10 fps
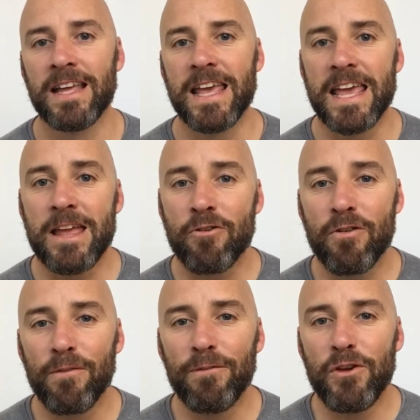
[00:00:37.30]
Here
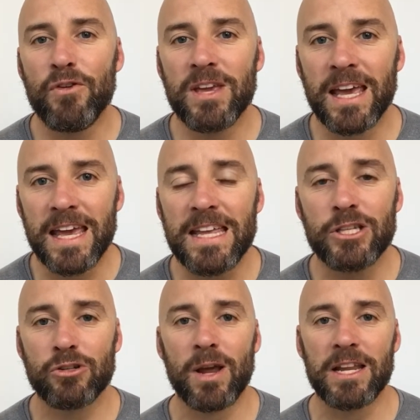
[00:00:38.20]
are a few key
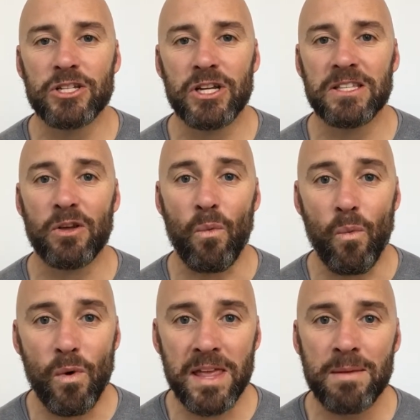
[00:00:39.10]
strategies that
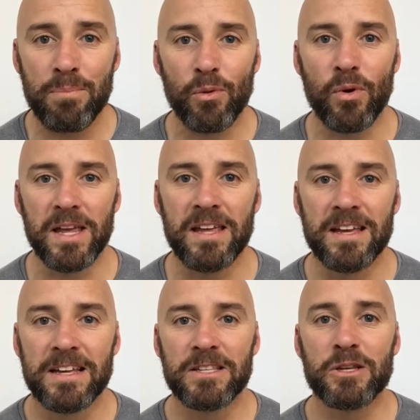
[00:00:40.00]
we employ
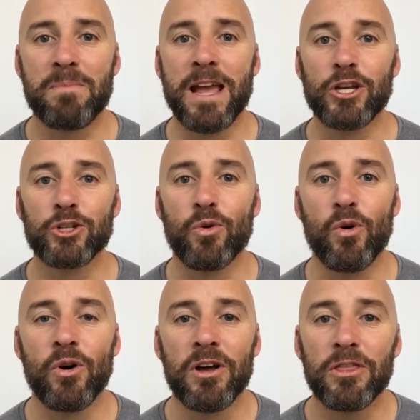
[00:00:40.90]
to make
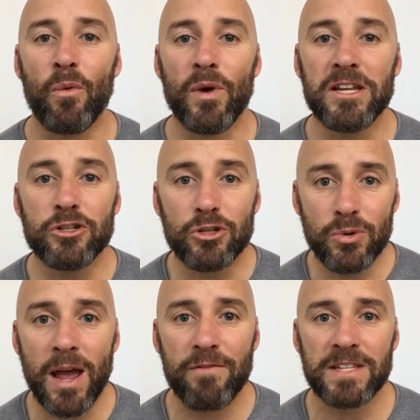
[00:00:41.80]
sure that we do
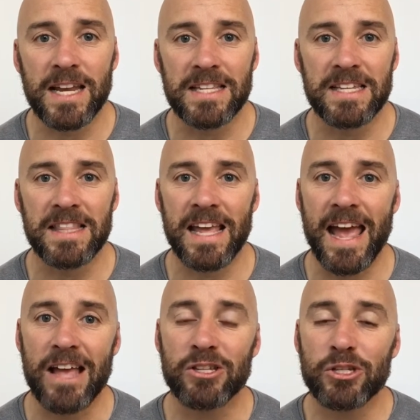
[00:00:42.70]
have tenants in there
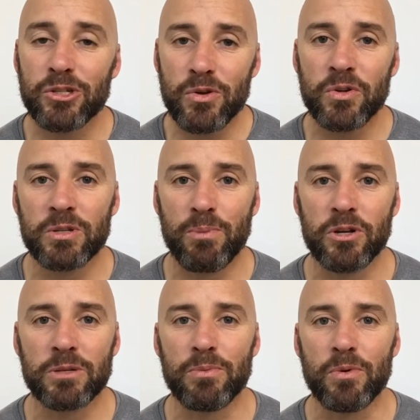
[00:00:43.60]
as soon as
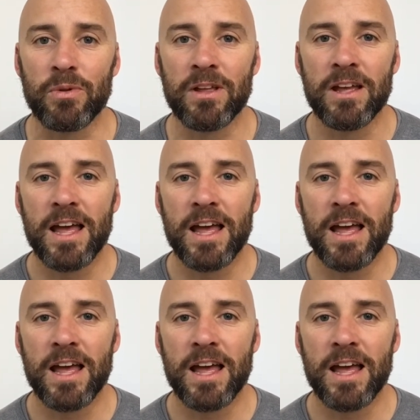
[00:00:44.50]
possible.